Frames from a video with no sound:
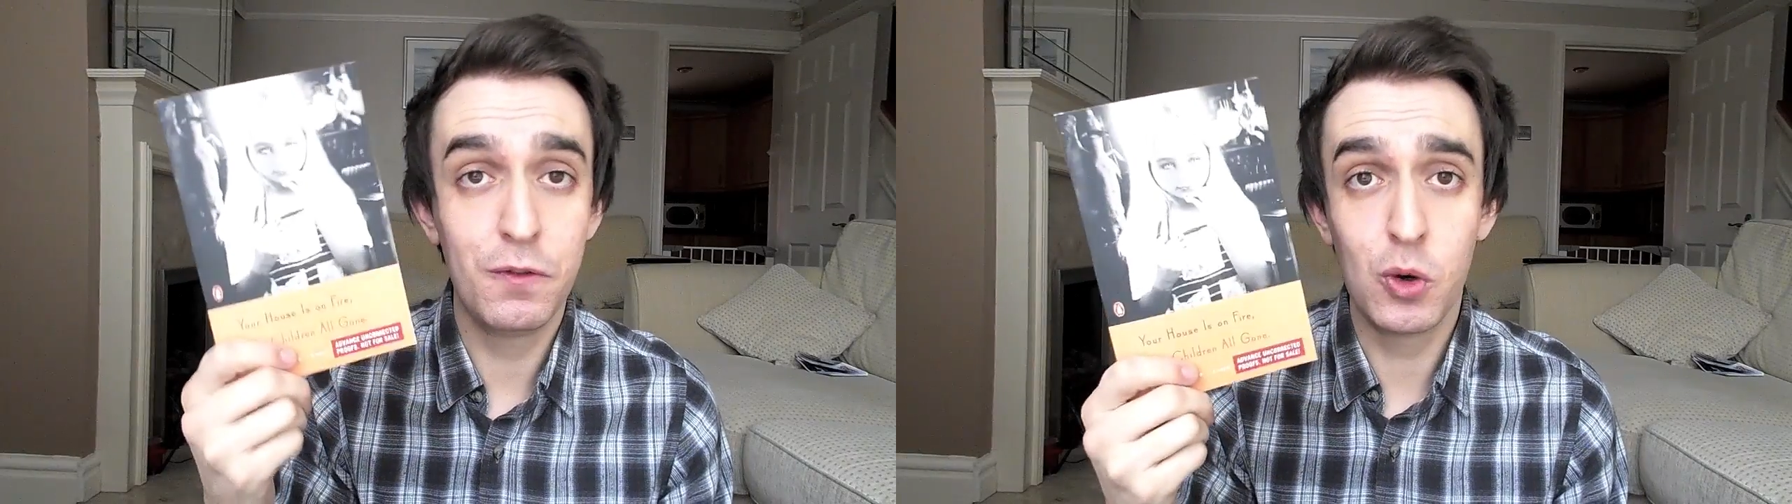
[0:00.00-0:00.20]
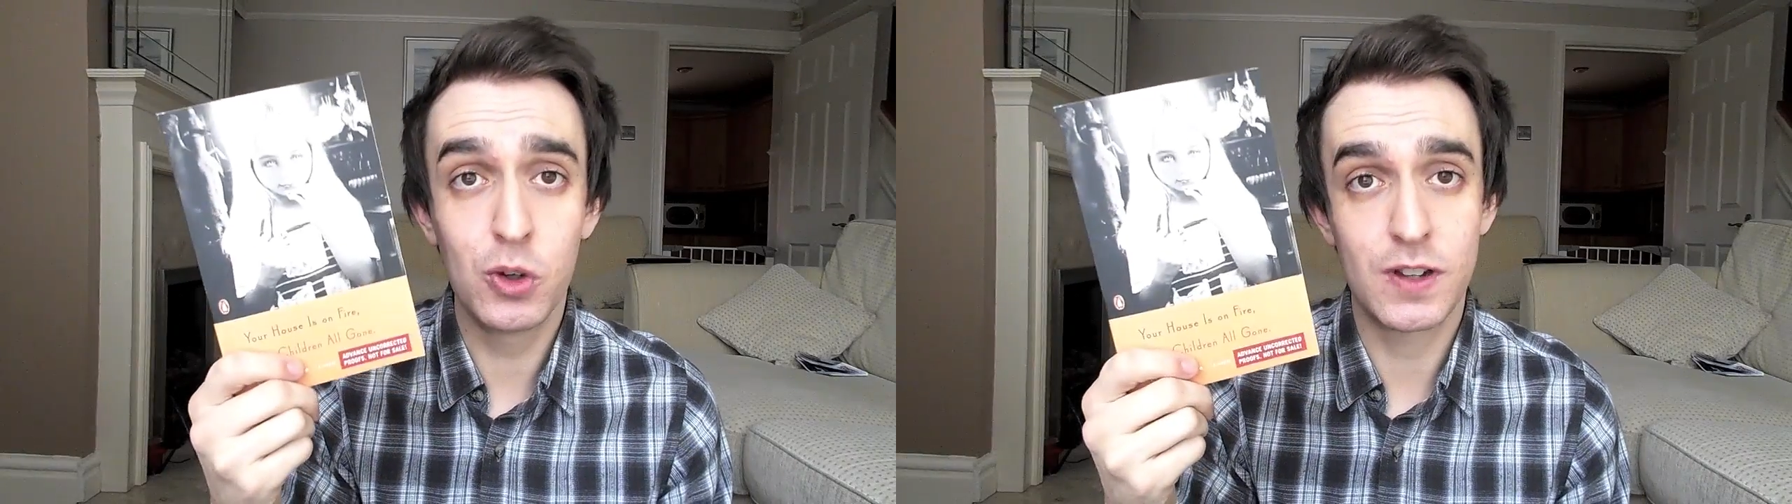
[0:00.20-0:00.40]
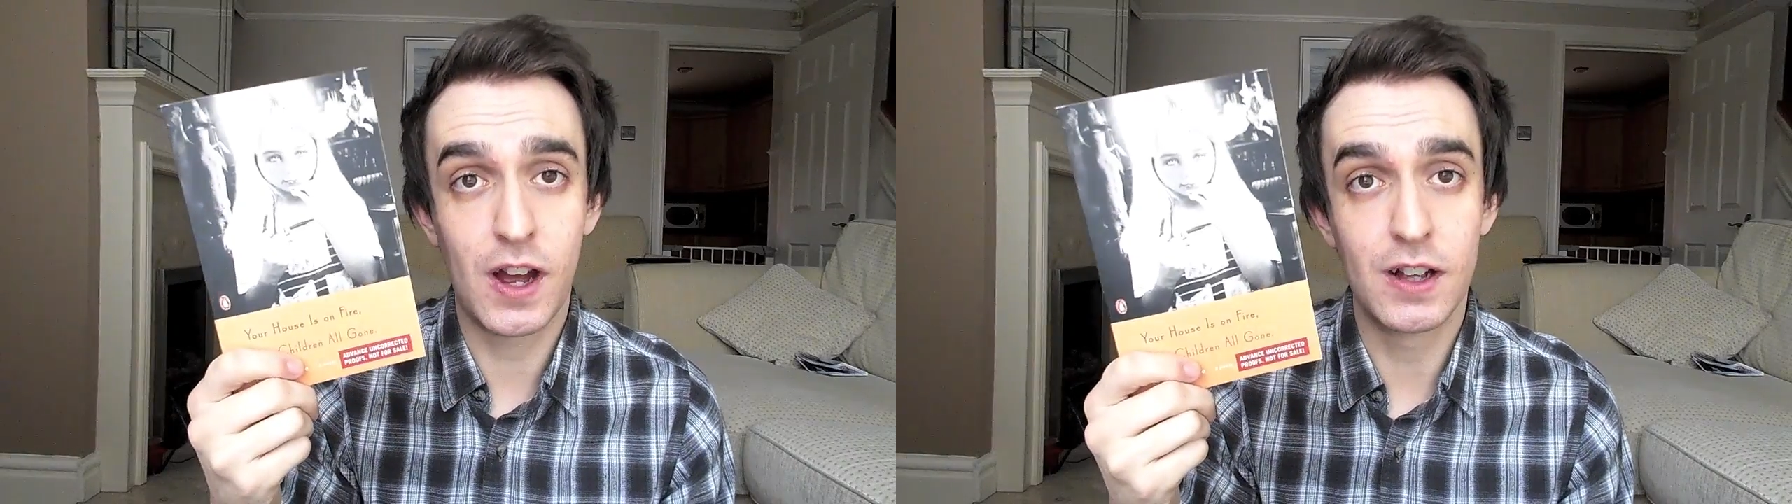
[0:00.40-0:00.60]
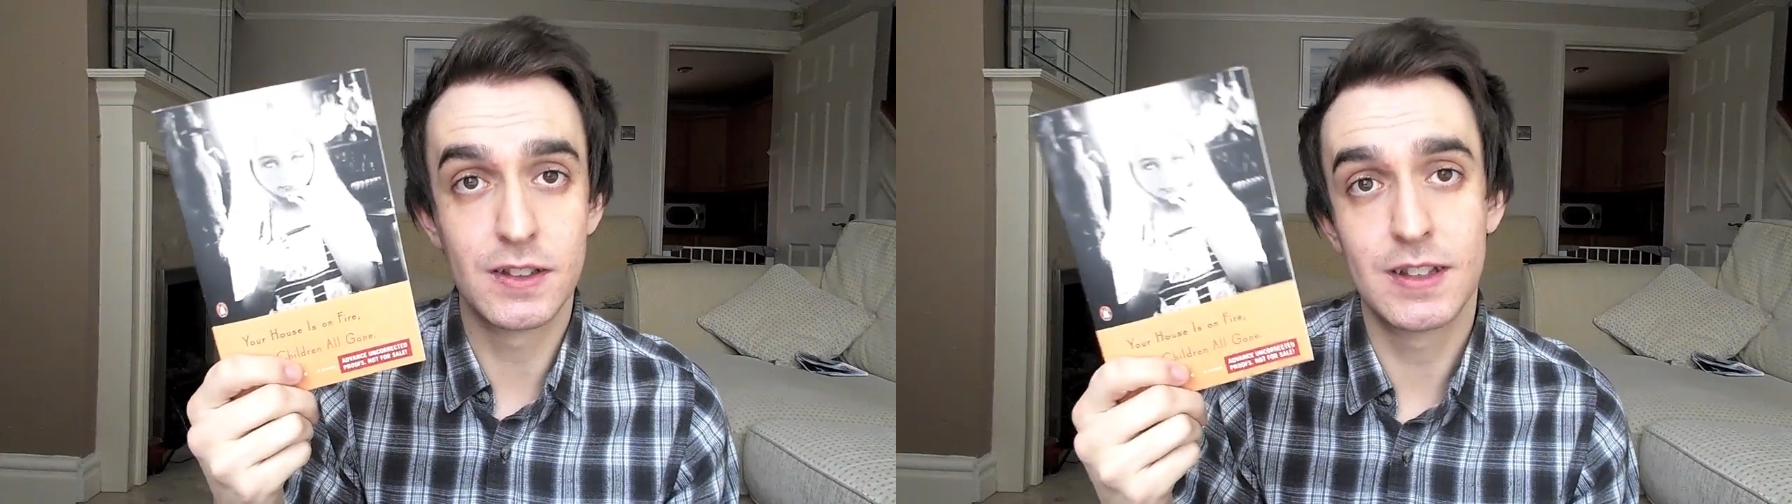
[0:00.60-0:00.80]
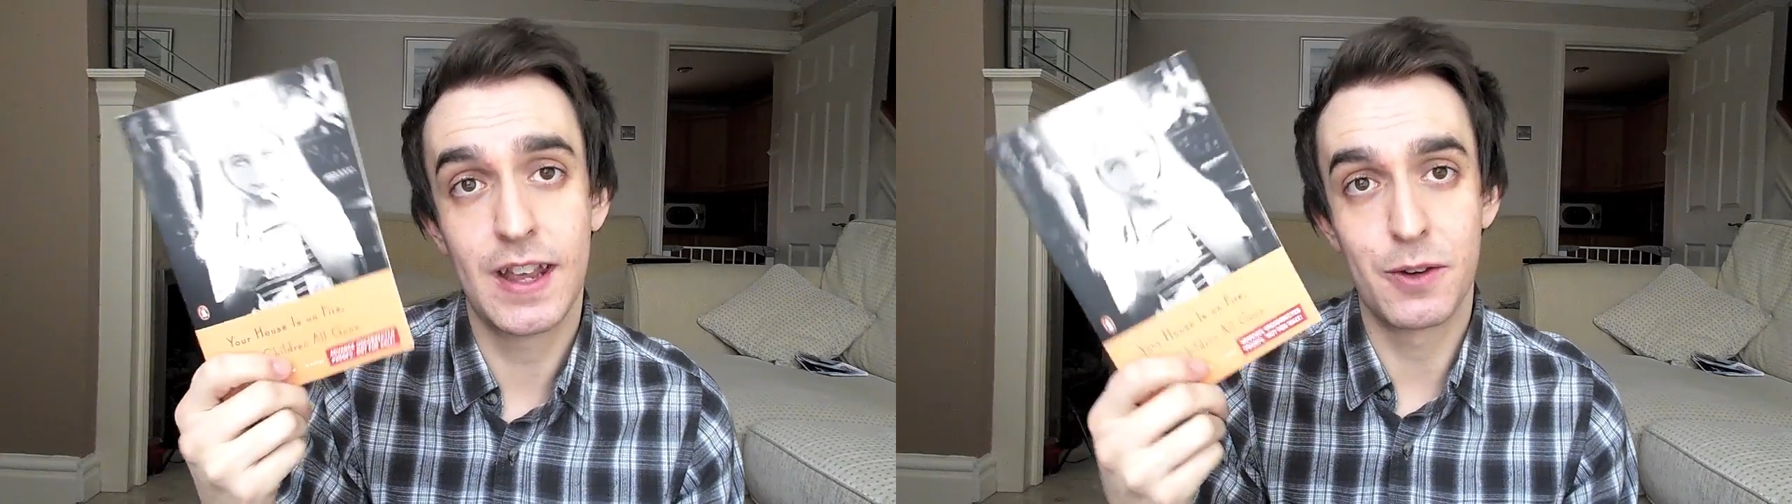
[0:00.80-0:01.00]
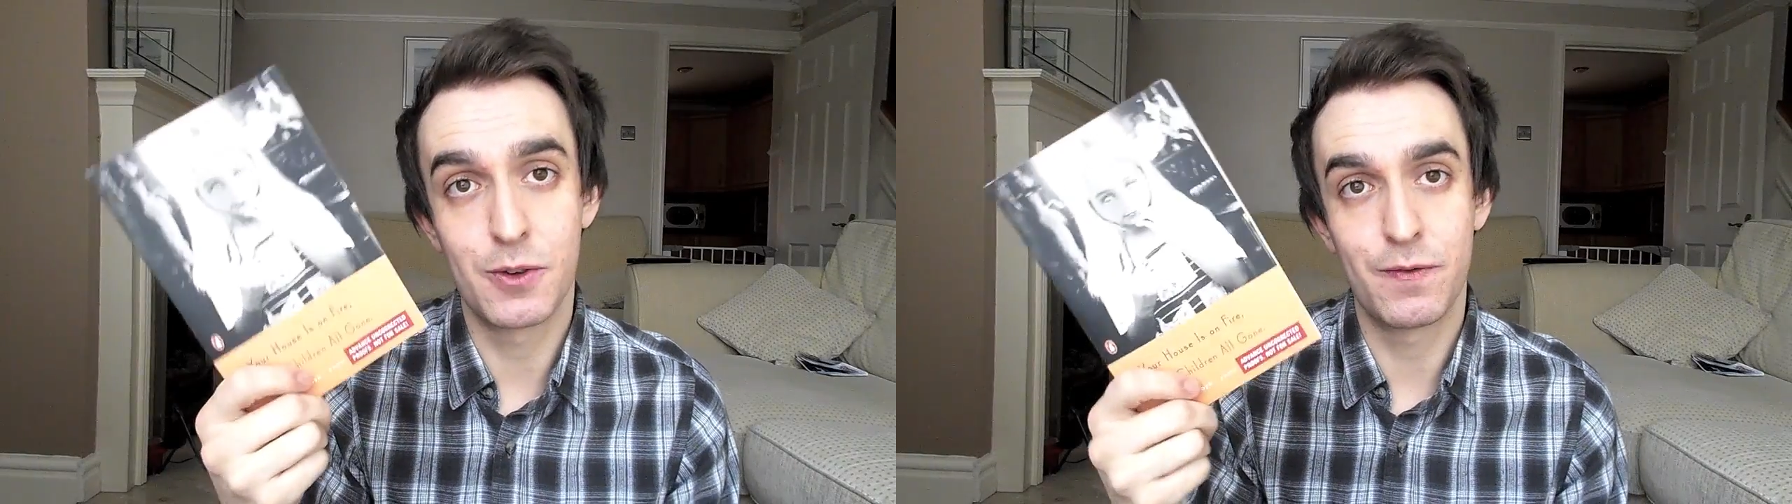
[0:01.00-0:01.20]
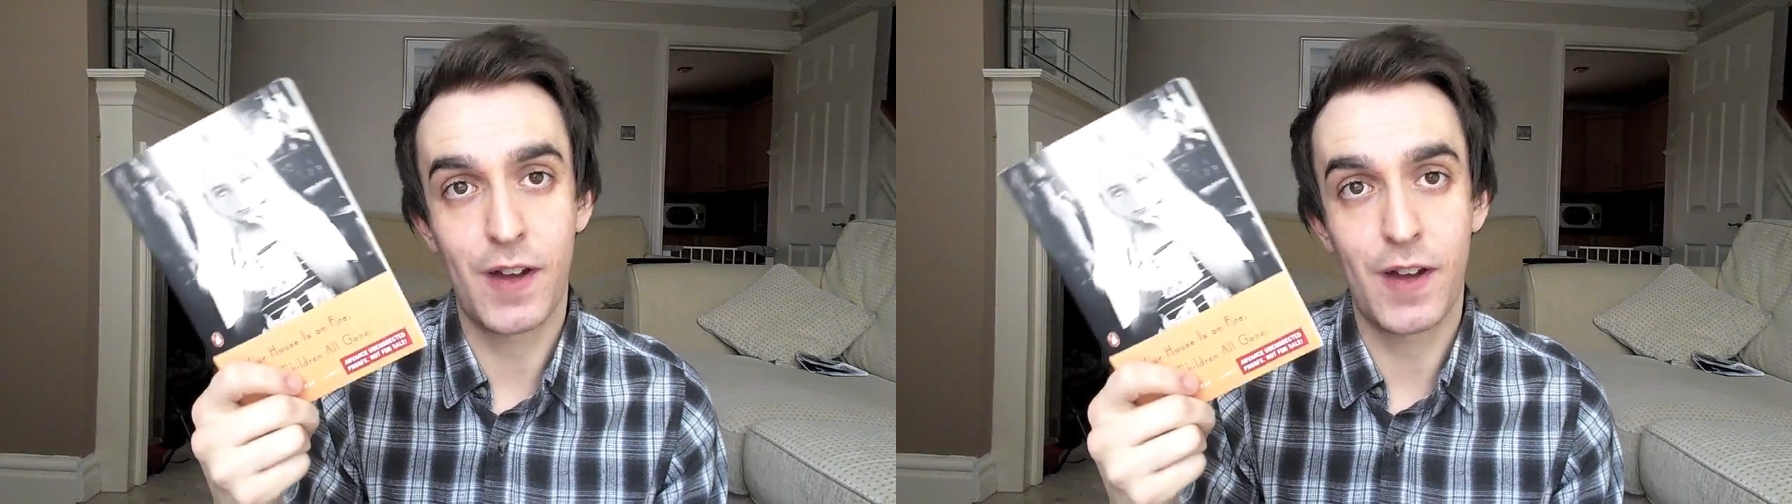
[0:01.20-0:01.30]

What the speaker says: 4 stars out of